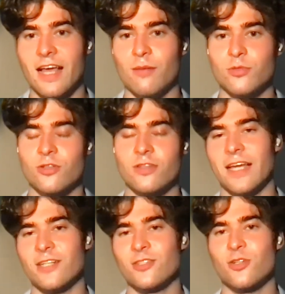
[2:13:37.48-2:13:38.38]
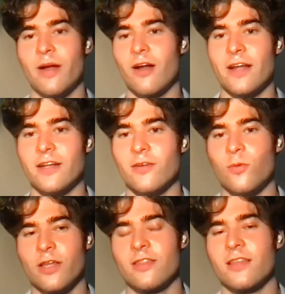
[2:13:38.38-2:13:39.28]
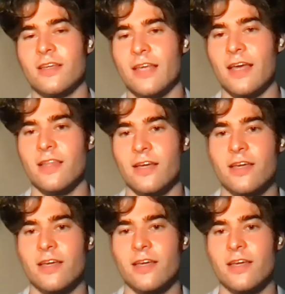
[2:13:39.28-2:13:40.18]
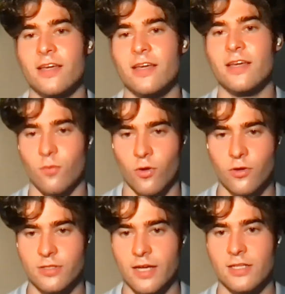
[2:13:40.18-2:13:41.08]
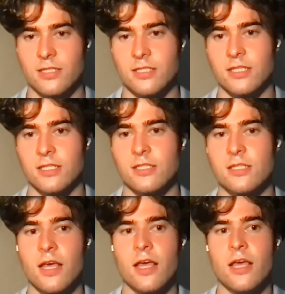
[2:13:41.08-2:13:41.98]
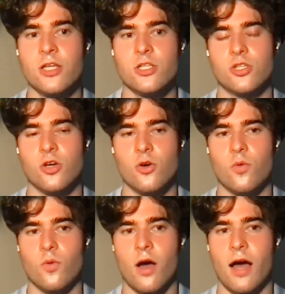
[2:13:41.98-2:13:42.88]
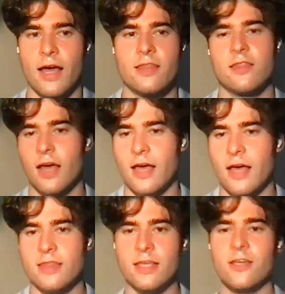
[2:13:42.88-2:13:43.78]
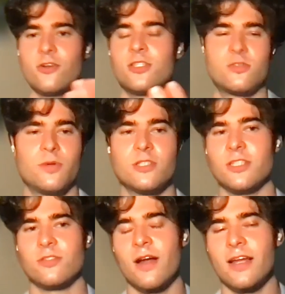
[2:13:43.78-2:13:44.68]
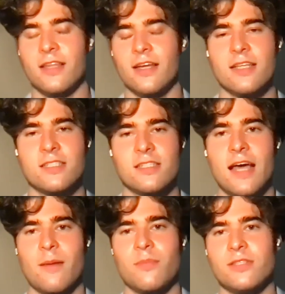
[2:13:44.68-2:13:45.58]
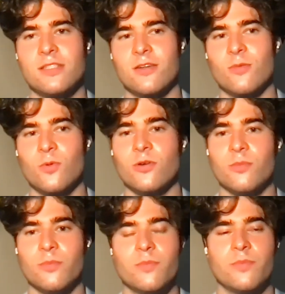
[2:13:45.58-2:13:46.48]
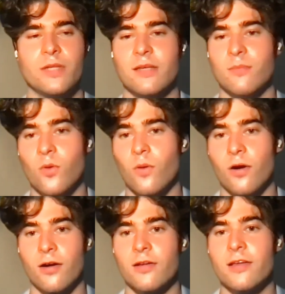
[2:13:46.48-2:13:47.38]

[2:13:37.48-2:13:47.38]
I'm sure they intermarried with Gallic royal dynasties. So I think your suspicion is right that as this happens, there will be more